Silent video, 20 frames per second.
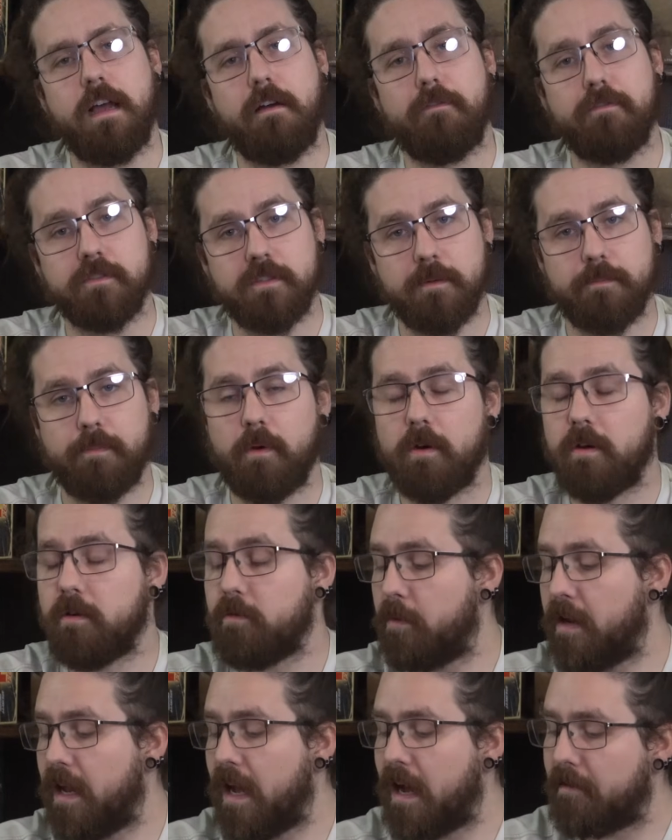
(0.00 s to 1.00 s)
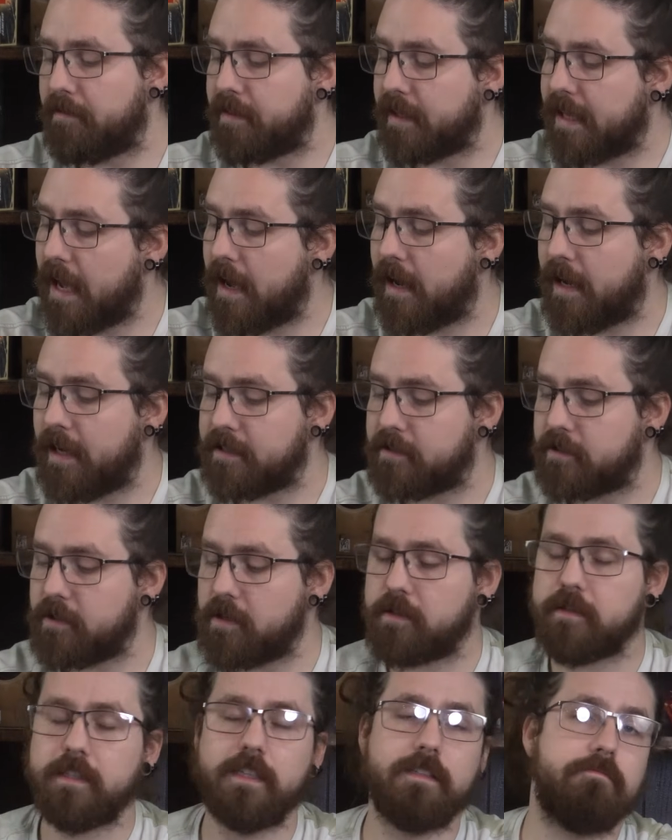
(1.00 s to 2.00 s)
Now for support, we have the cat eye
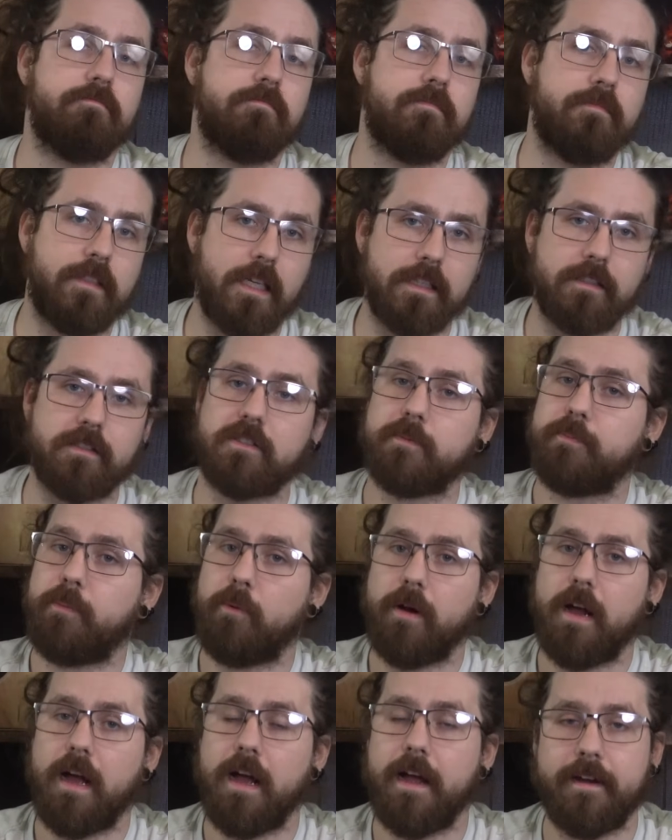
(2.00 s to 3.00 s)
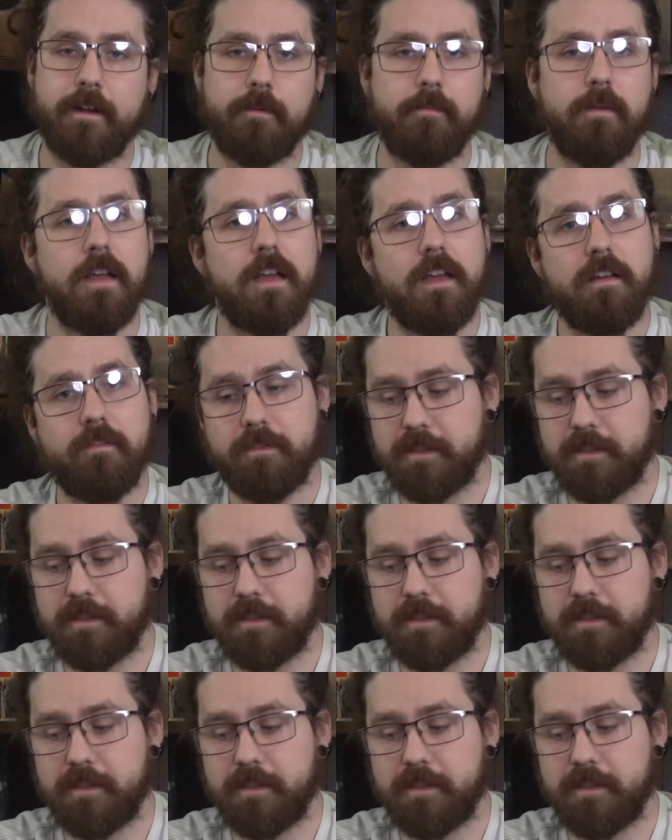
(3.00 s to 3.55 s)
circlet. That's a support item.